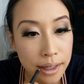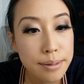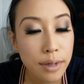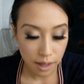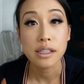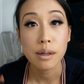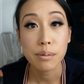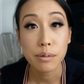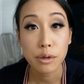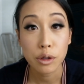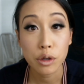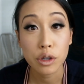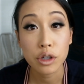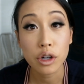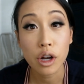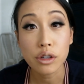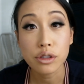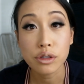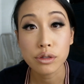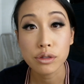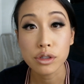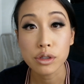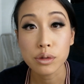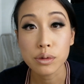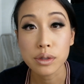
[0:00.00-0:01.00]
Something you can
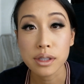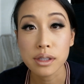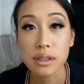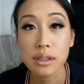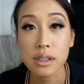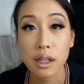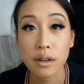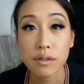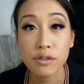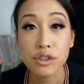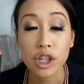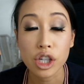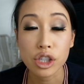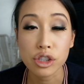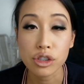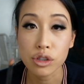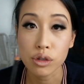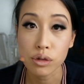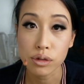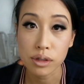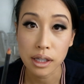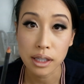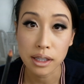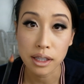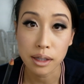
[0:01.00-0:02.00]
also do is instead of just
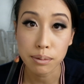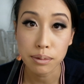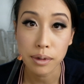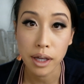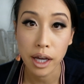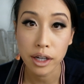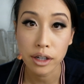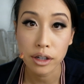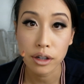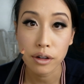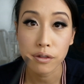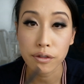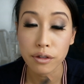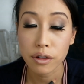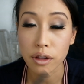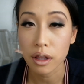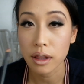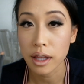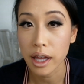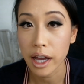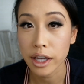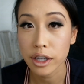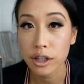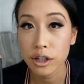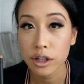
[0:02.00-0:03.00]
using lip liner for the
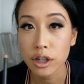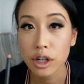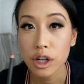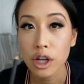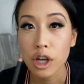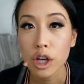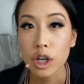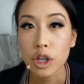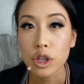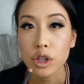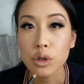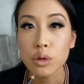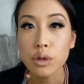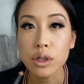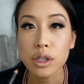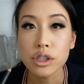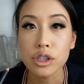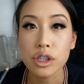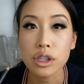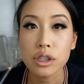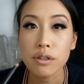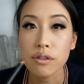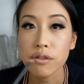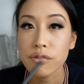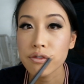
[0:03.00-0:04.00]
liner, you can
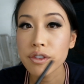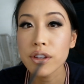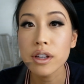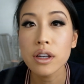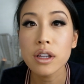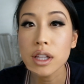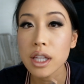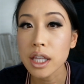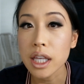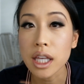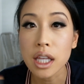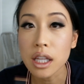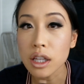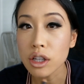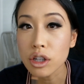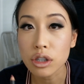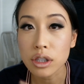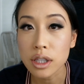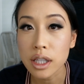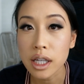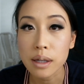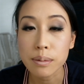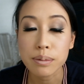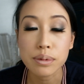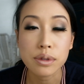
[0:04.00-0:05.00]
just fill in your
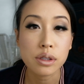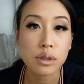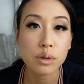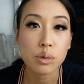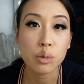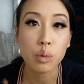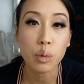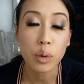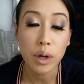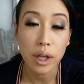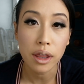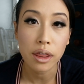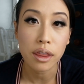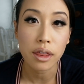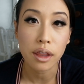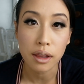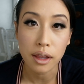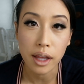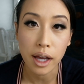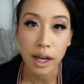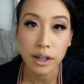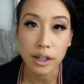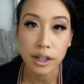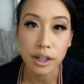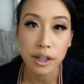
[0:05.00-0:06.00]
lips with the
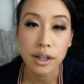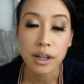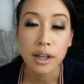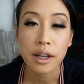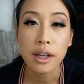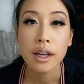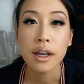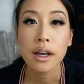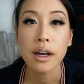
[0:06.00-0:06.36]
liner.